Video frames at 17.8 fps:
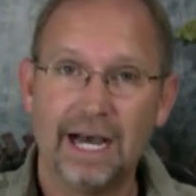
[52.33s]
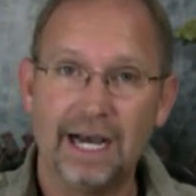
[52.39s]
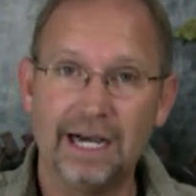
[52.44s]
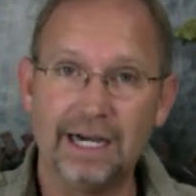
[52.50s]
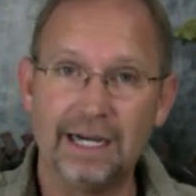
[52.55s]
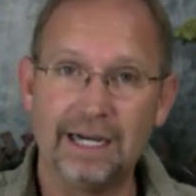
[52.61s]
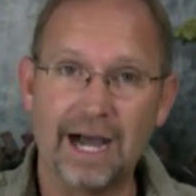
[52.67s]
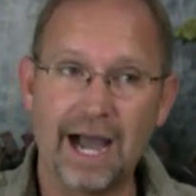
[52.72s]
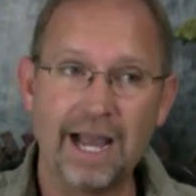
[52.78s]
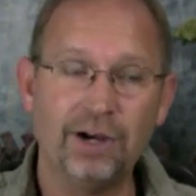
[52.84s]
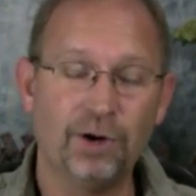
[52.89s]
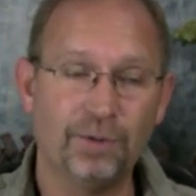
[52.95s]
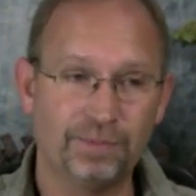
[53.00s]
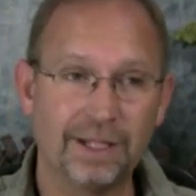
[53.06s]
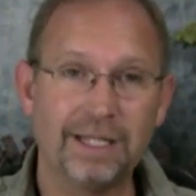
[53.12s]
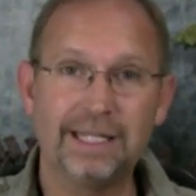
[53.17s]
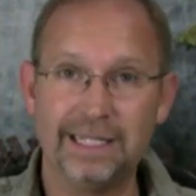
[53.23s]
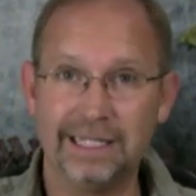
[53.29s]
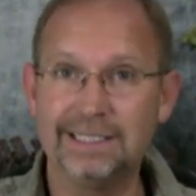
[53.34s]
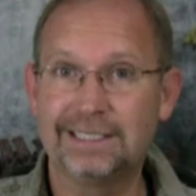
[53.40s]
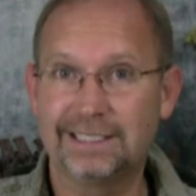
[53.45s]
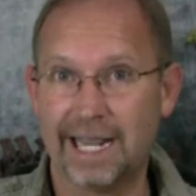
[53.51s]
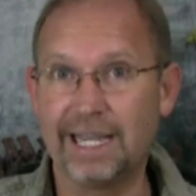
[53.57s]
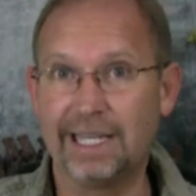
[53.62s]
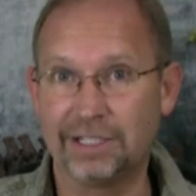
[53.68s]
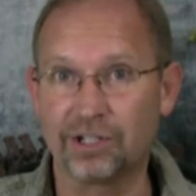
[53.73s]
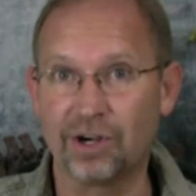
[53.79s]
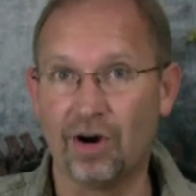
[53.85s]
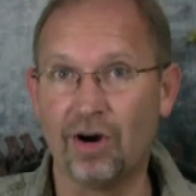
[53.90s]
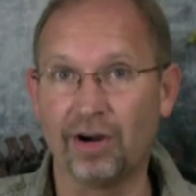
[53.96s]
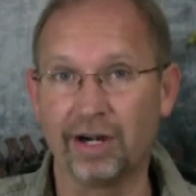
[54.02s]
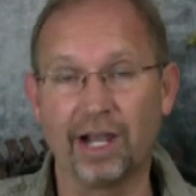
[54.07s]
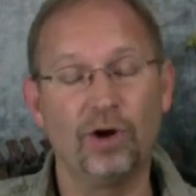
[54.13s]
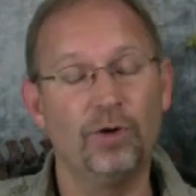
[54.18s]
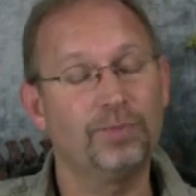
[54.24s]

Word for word: I hope that kids take it to heart.